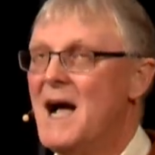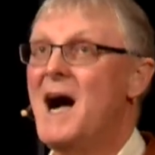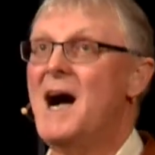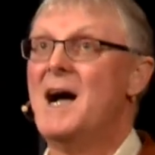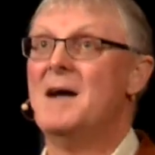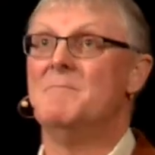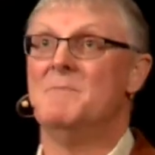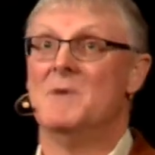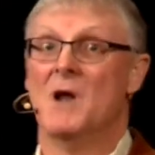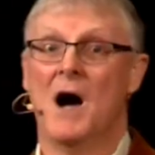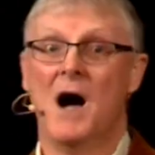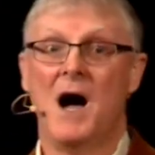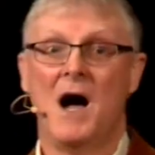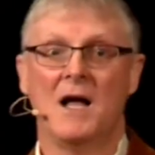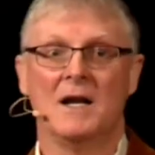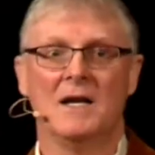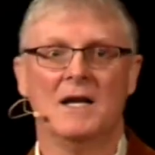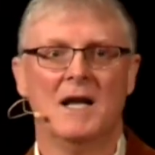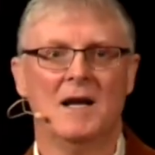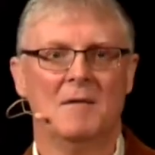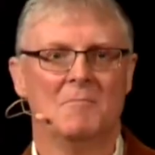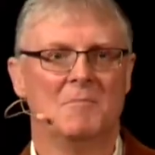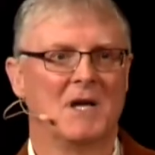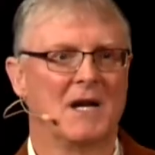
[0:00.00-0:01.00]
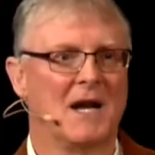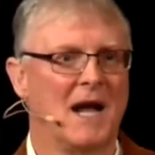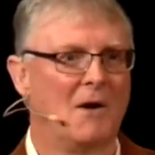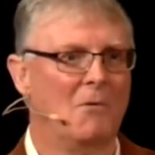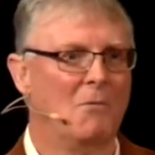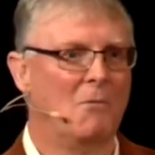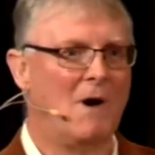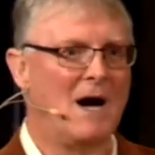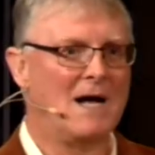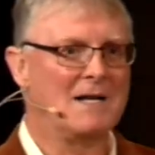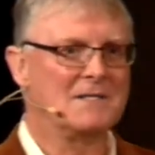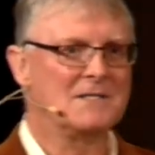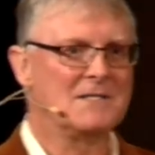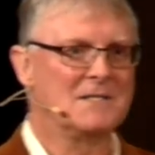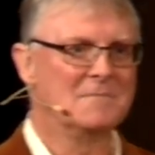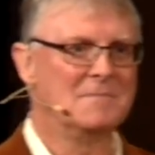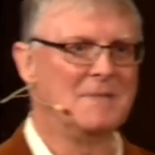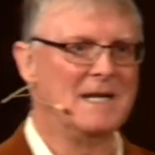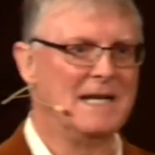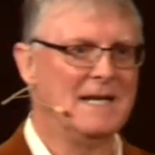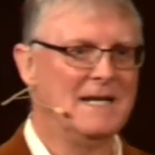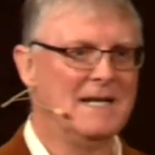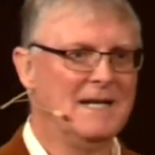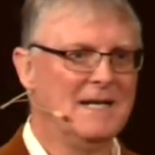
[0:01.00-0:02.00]
I'm not, but I want to
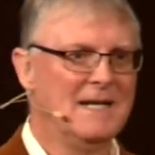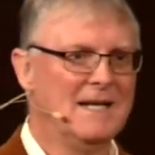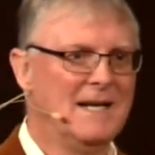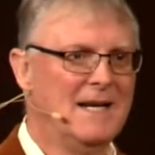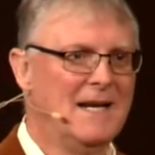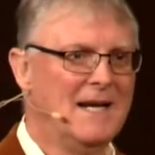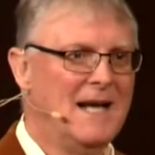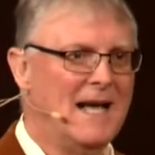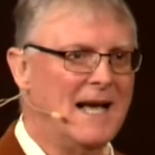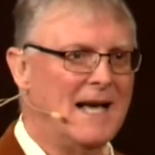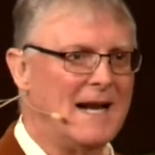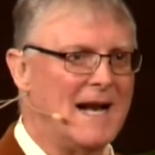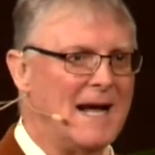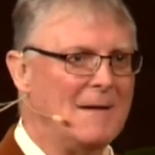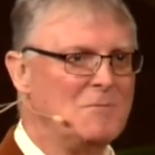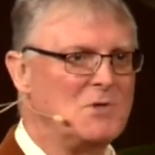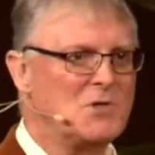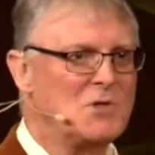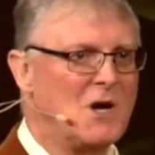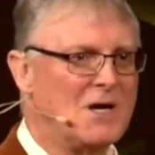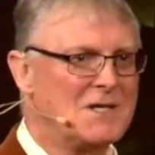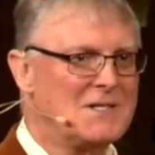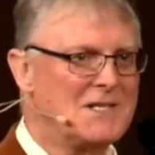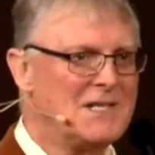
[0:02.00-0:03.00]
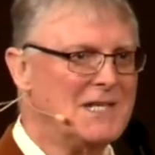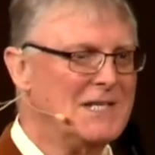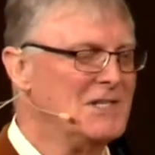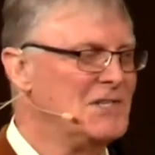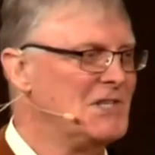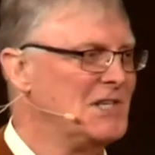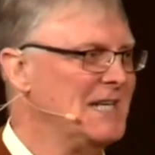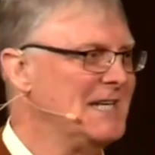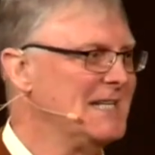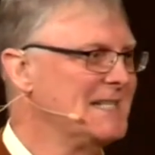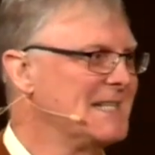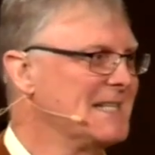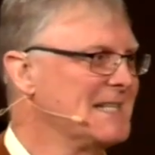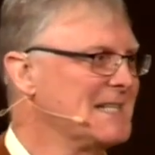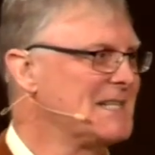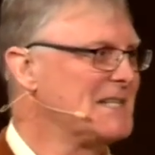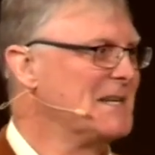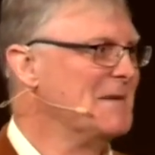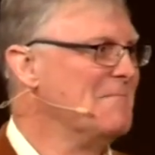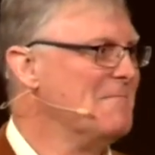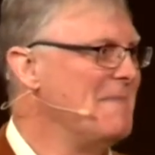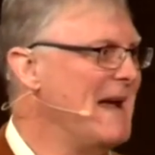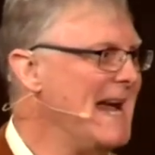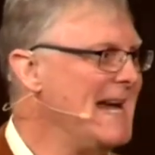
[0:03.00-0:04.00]
be. And I'm trusting Jesus
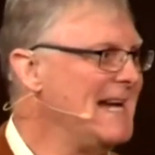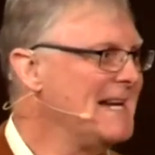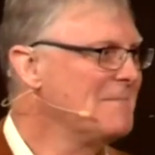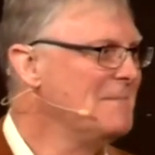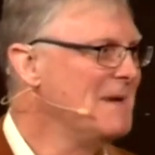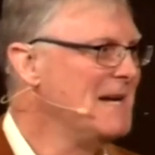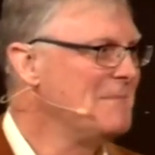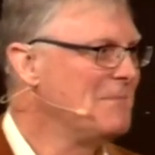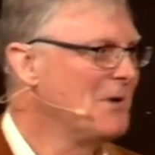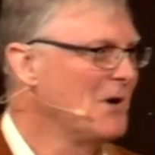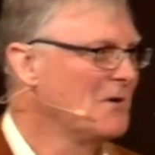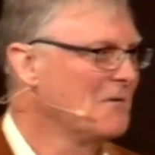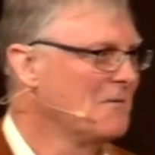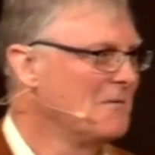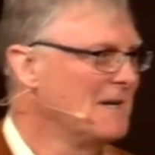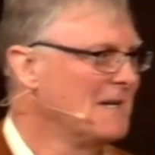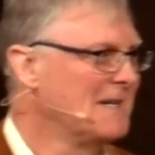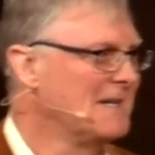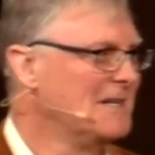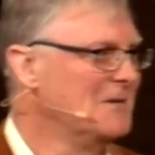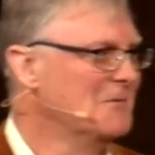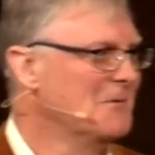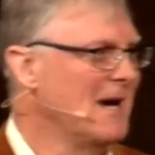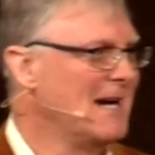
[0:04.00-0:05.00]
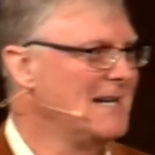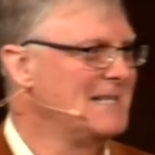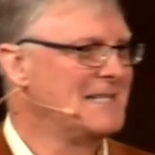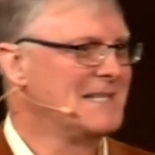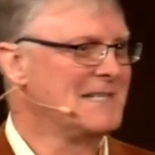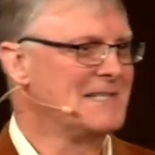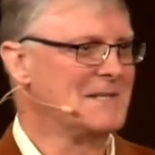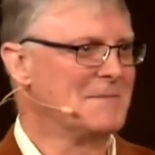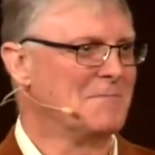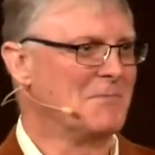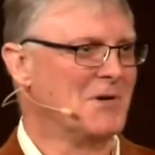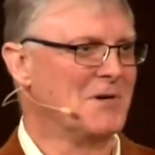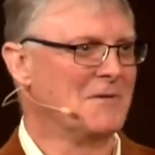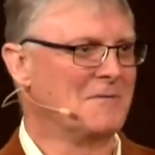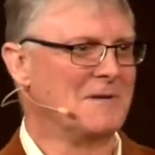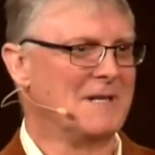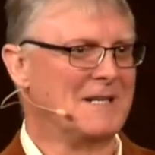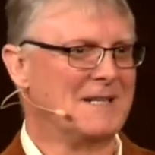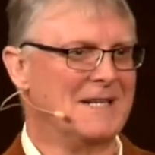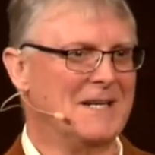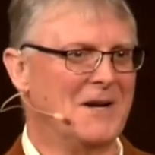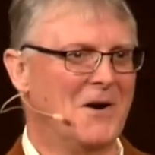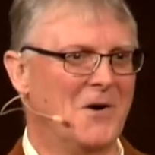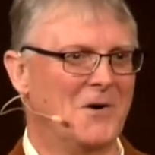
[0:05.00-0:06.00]
to make me perfectly righteous and
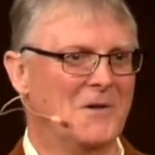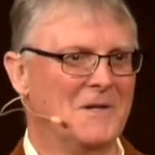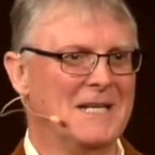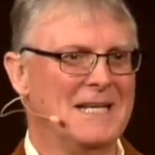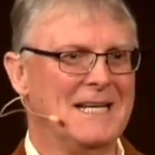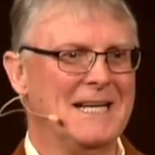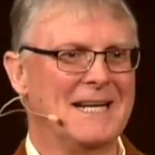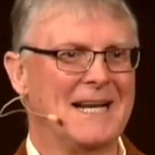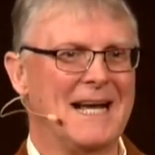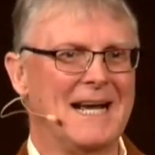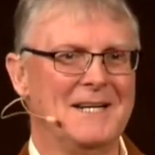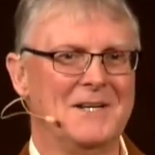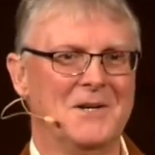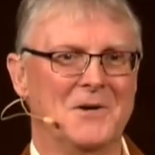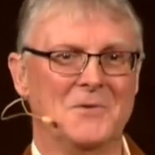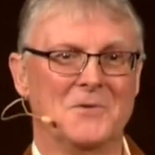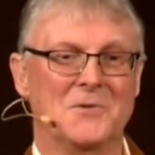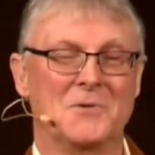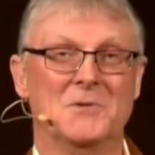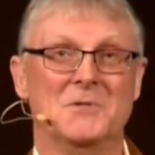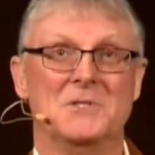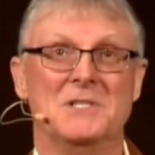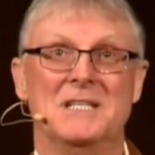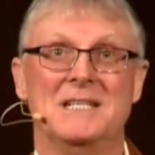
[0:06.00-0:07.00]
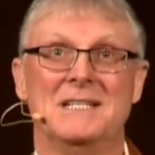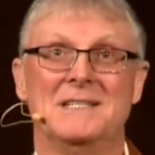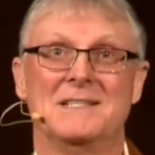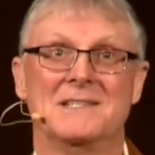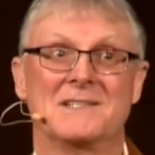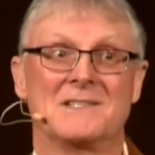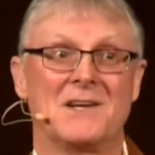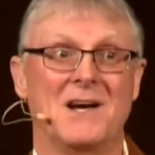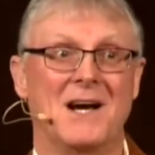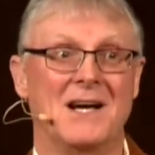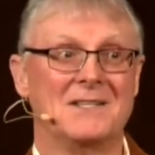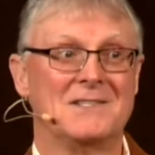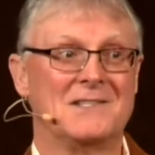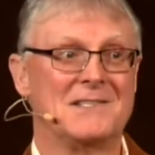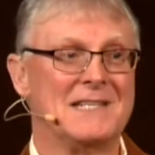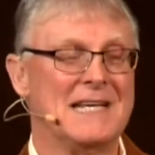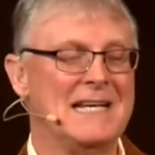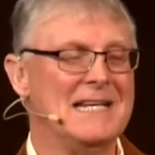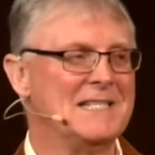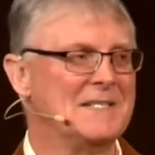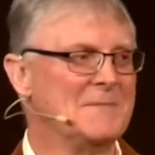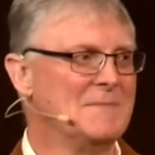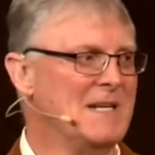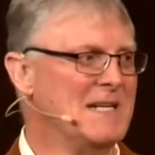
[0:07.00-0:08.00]
perfectly holy. And I know through Jesus, God
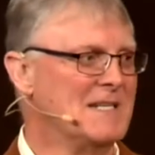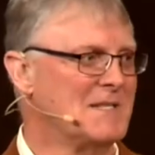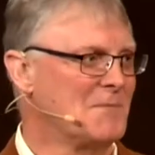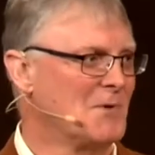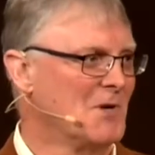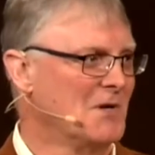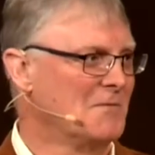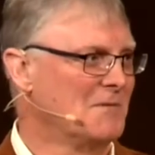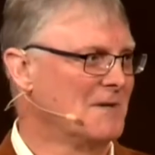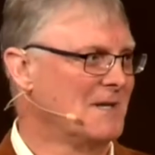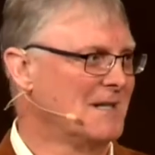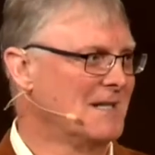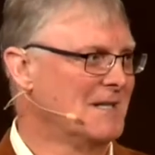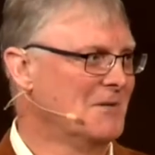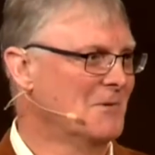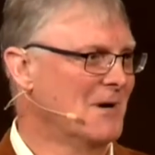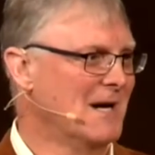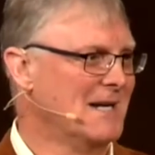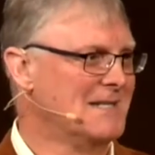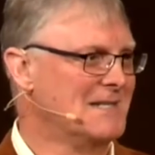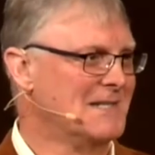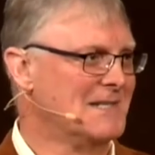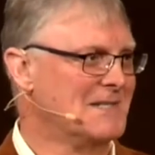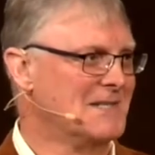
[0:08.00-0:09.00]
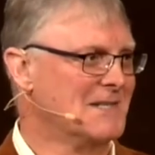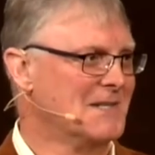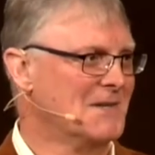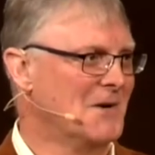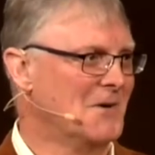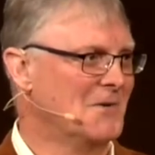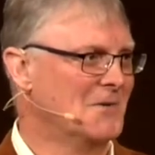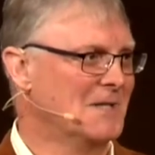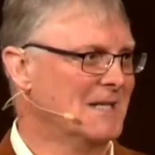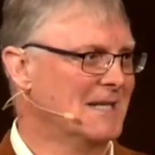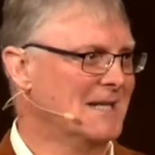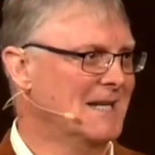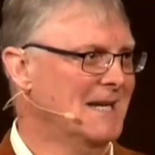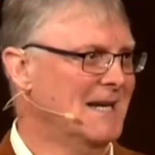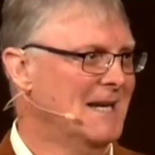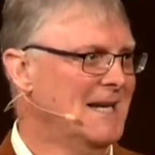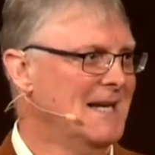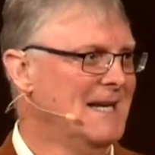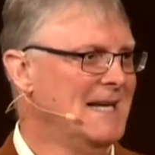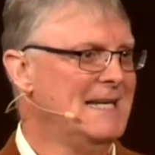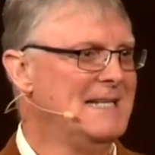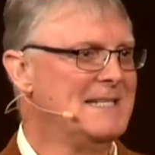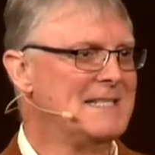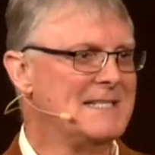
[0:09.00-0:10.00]
sees me as perfectly righteous and holy.
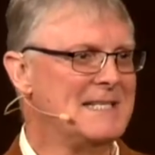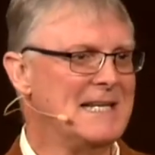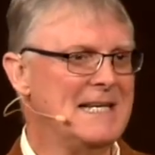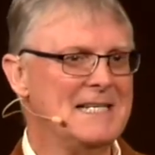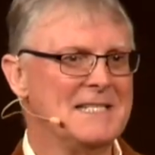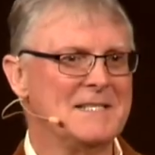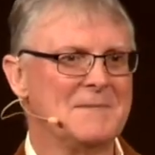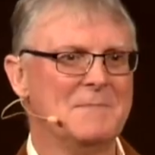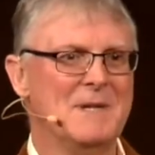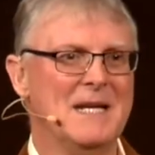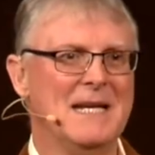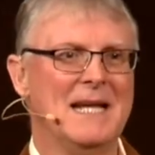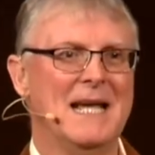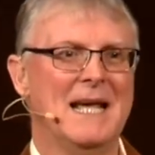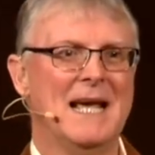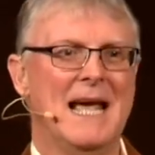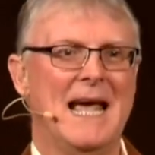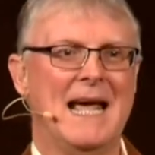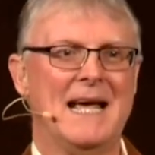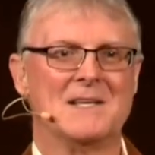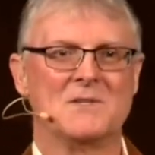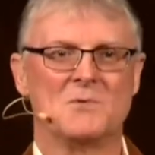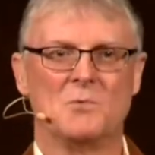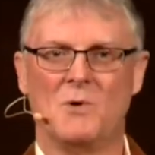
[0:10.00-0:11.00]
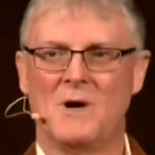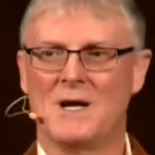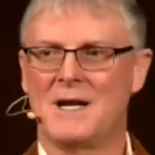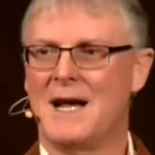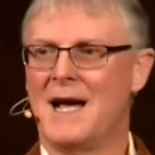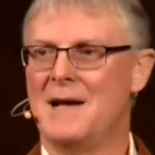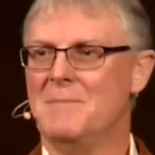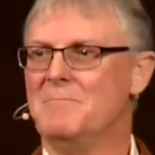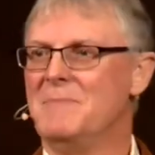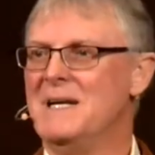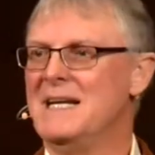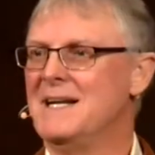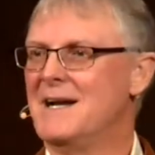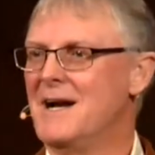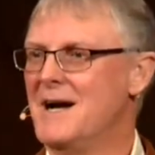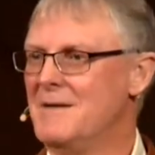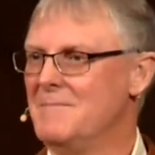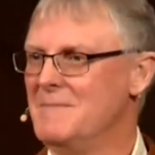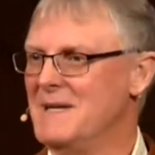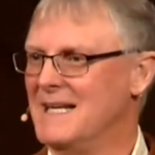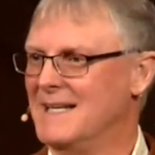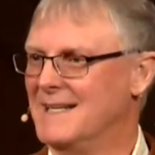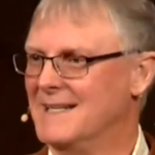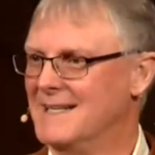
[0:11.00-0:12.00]
He sees me as what I'm
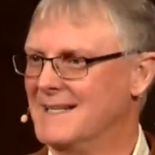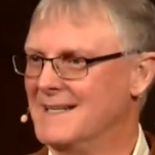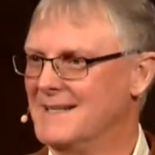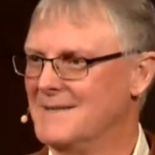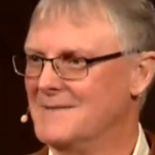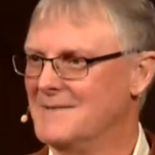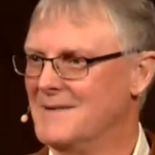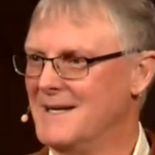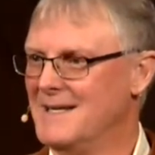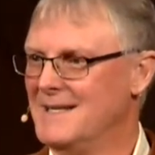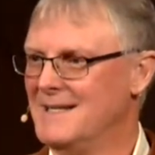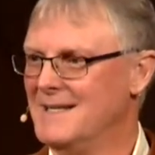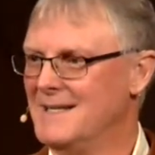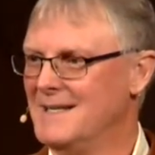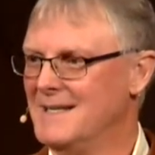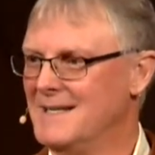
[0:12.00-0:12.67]
becoming, right?